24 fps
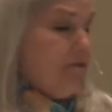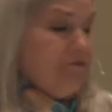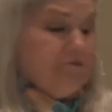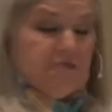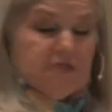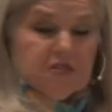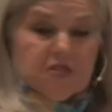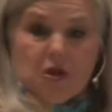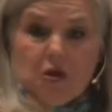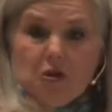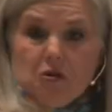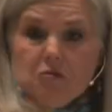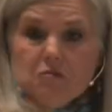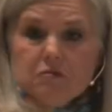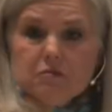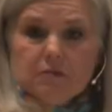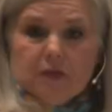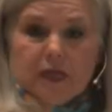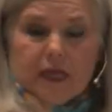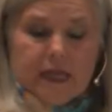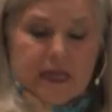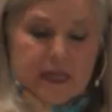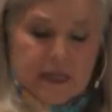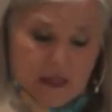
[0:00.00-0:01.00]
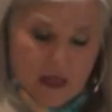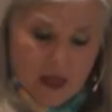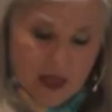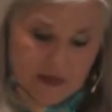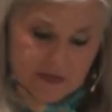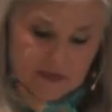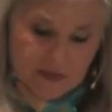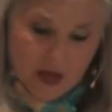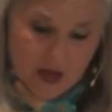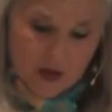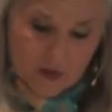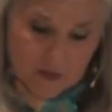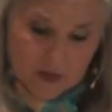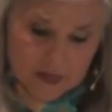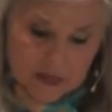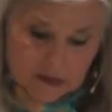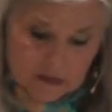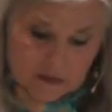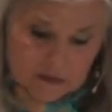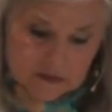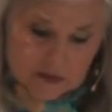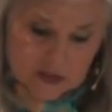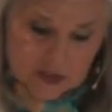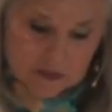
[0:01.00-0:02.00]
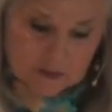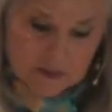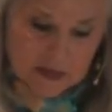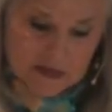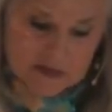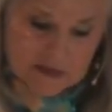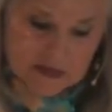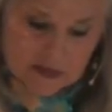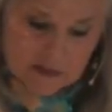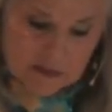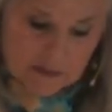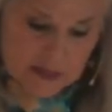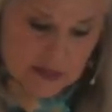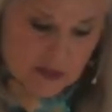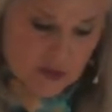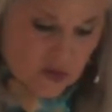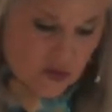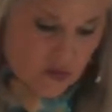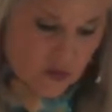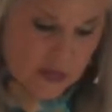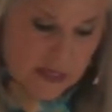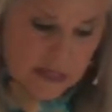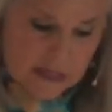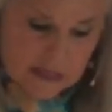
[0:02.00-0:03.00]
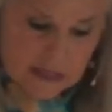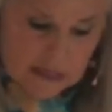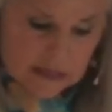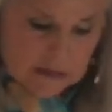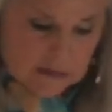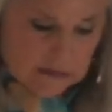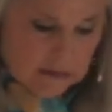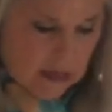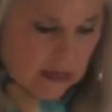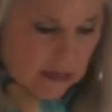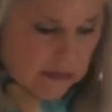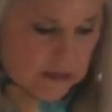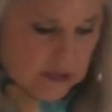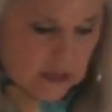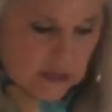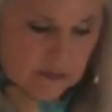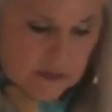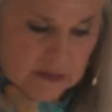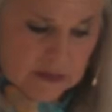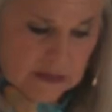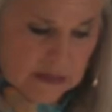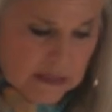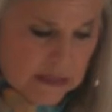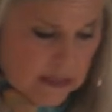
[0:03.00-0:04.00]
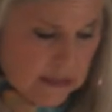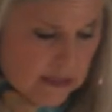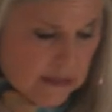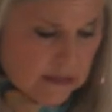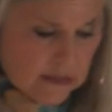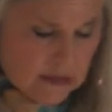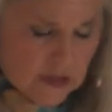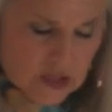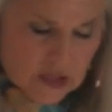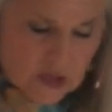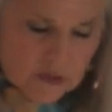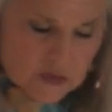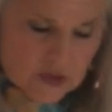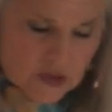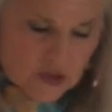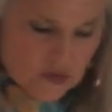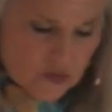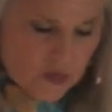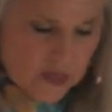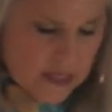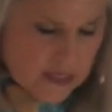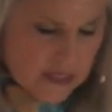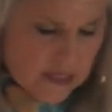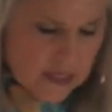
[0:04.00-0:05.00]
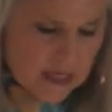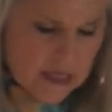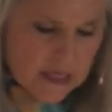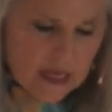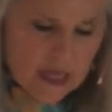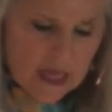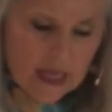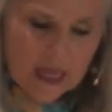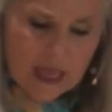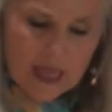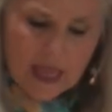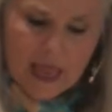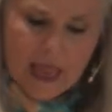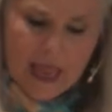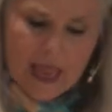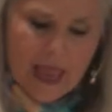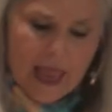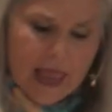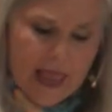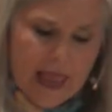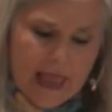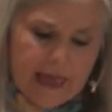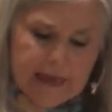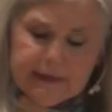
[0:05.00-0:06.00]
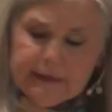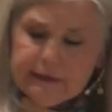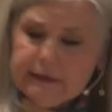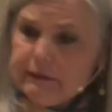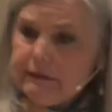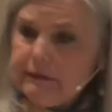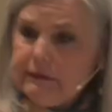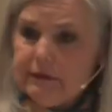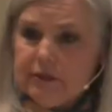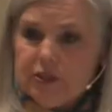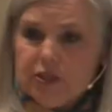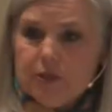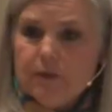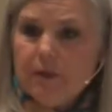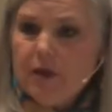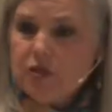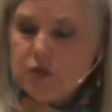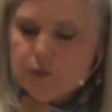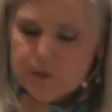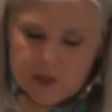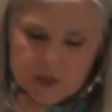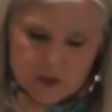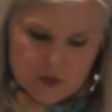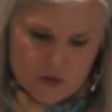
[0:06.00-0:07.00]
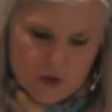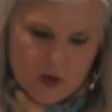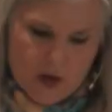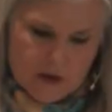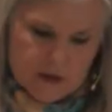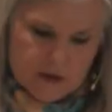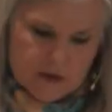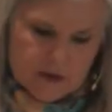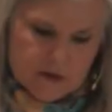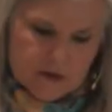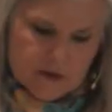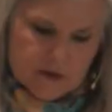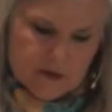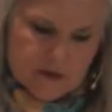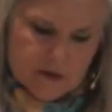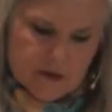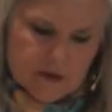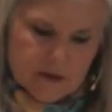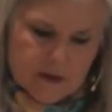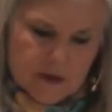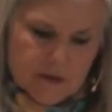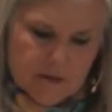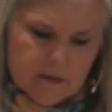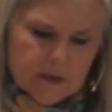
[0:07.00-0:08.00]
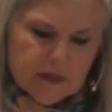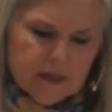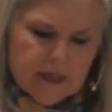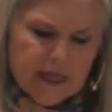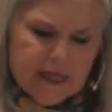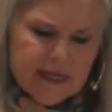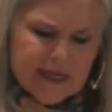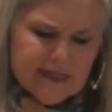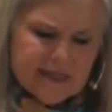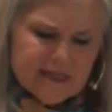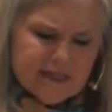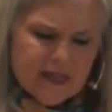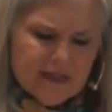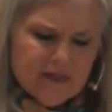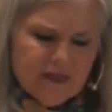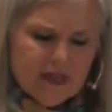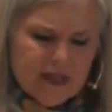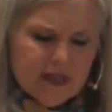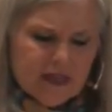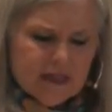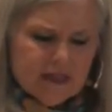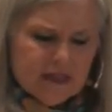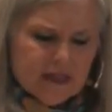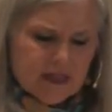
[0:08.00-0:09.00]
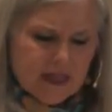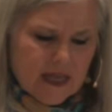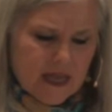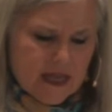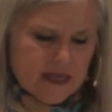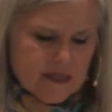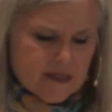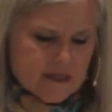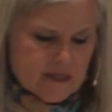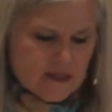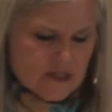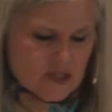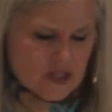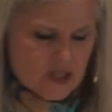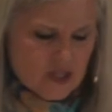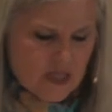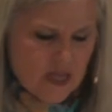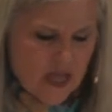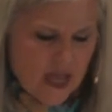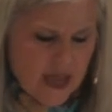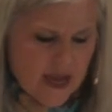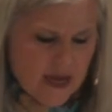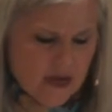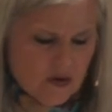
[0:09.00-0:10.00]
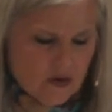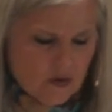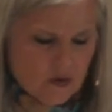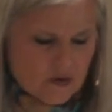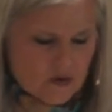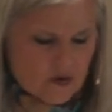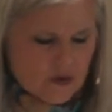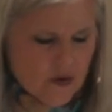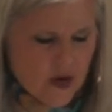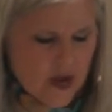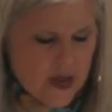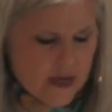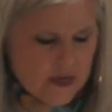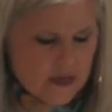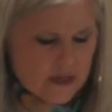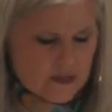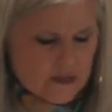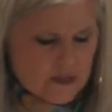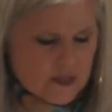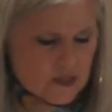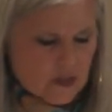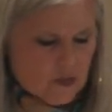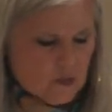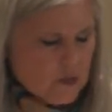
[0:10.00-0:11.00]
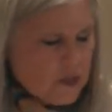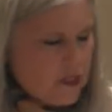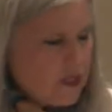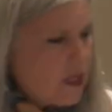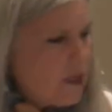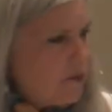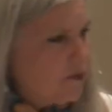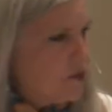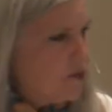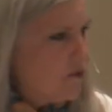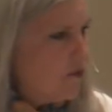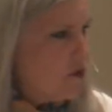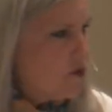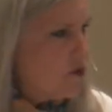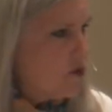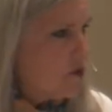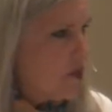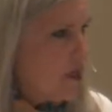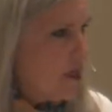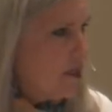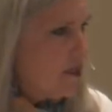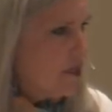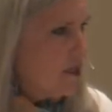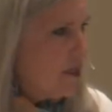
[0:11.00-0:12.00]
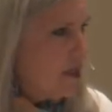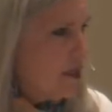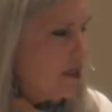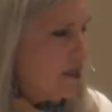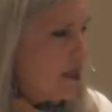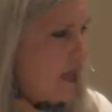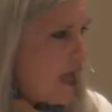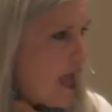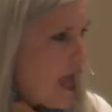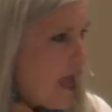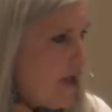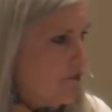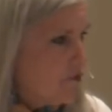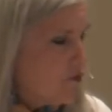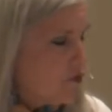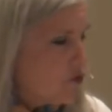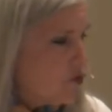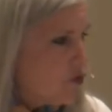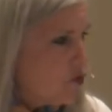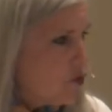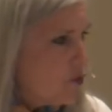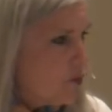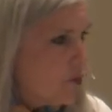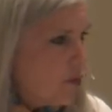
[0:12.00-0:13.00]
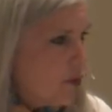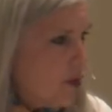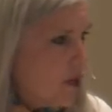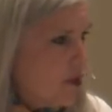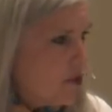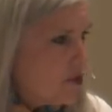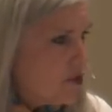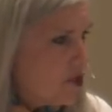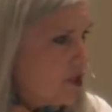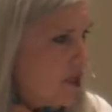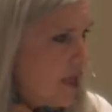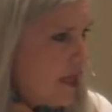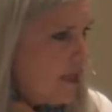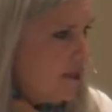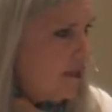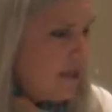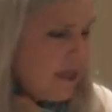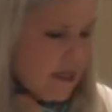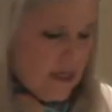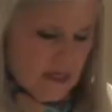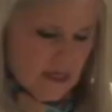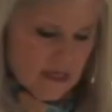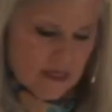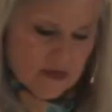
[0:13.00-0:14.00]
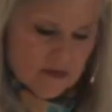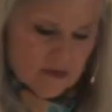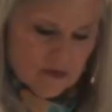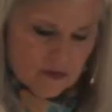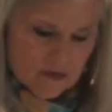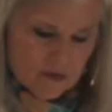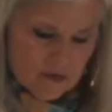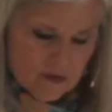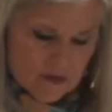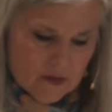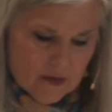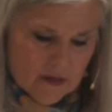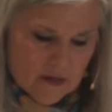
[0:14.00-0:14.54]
So Eli thought, well, she must have been drinking a lot. She was eating and she was drinking, and she must be drunk. But ladies, nothing indicates that she ate or drank until we come to verse 18 after her prayer. She hadn't done either.